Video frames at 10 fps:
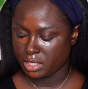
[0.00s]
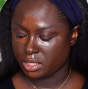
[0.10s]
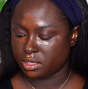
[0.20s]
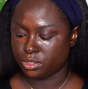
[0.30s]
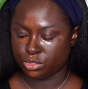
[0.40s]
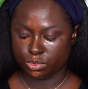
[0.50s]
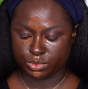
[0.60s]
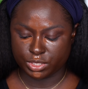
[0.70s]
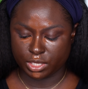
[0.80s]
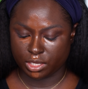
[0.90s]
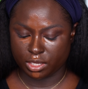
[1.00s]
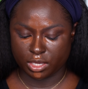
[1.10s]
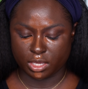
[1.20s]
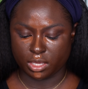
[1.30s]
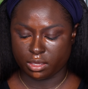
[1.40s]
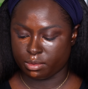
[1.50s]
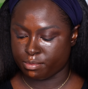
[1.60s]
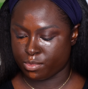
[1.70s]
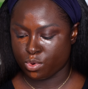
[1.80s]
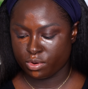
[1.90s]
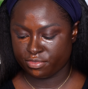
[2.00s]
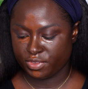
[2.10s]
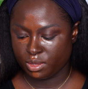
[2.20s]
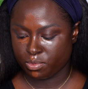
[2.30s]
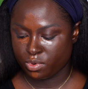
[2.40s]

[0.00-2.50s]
in using a Morphe